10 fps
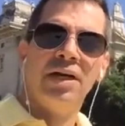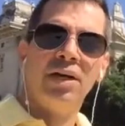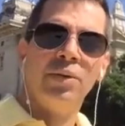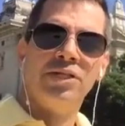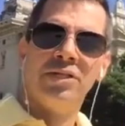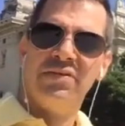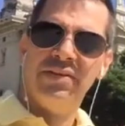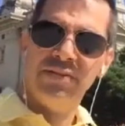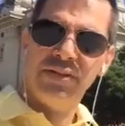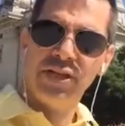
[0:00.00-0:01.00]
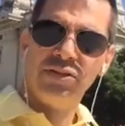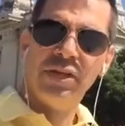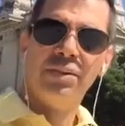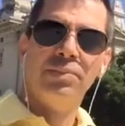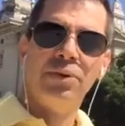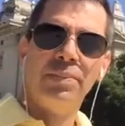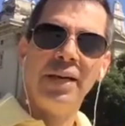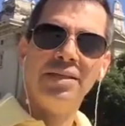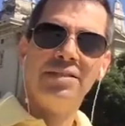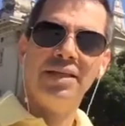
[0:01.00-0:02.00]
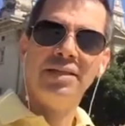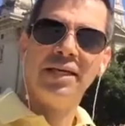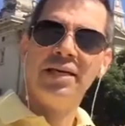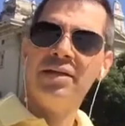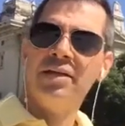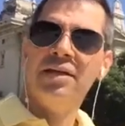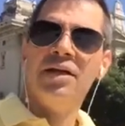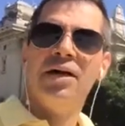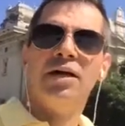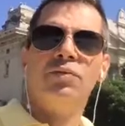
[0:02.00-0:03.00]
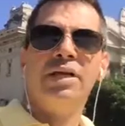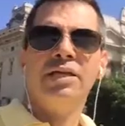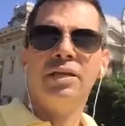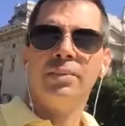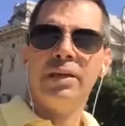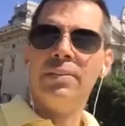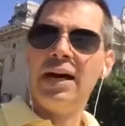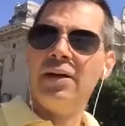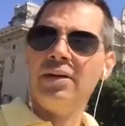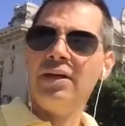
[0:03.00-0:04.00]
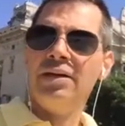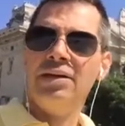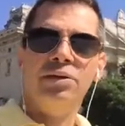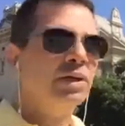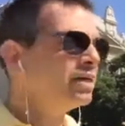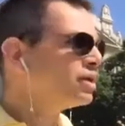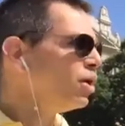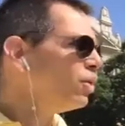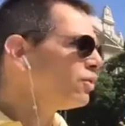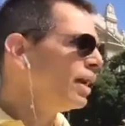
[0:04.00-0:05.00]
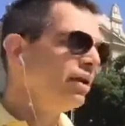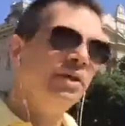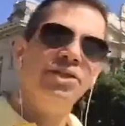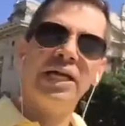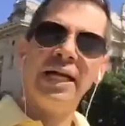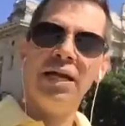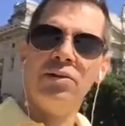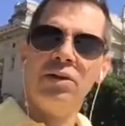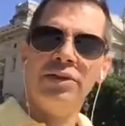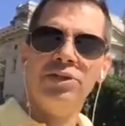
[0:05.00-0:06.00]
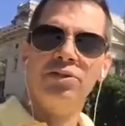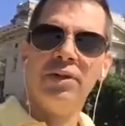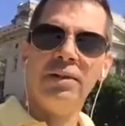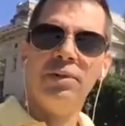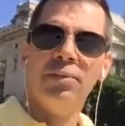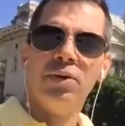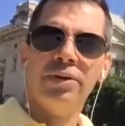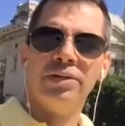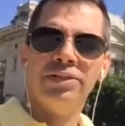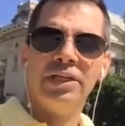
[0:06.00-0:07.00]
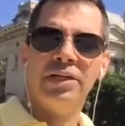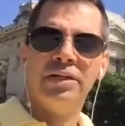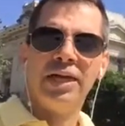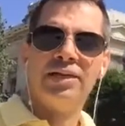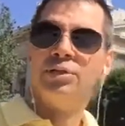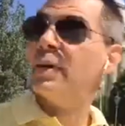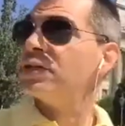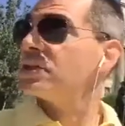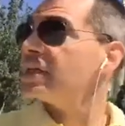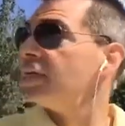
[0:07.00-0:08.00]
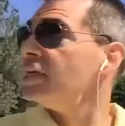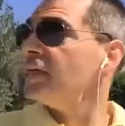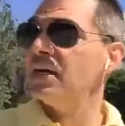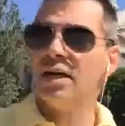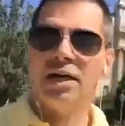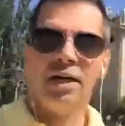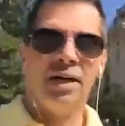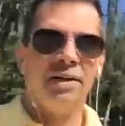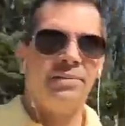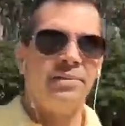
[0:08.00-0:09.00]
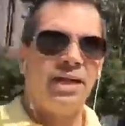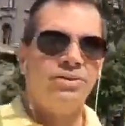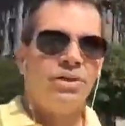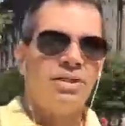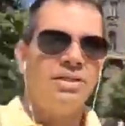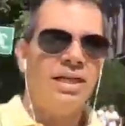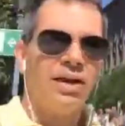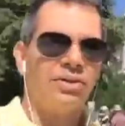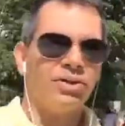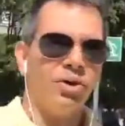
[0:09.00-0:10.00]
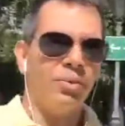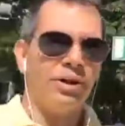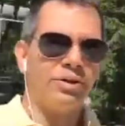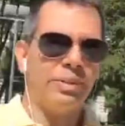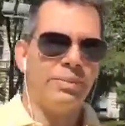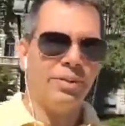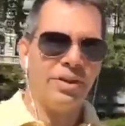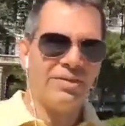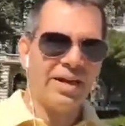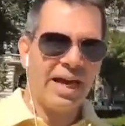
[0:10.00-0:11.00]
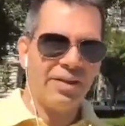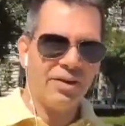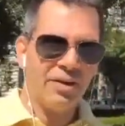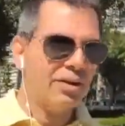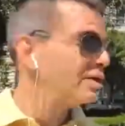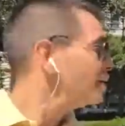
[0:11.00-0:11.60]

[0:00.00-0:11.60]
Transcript: which is in the 5th District in Budapest City Center, read a little bit about it, and you can go around and check out all these great memorials here. And especially, as you can see now, there's a whole bunch of people that have gathered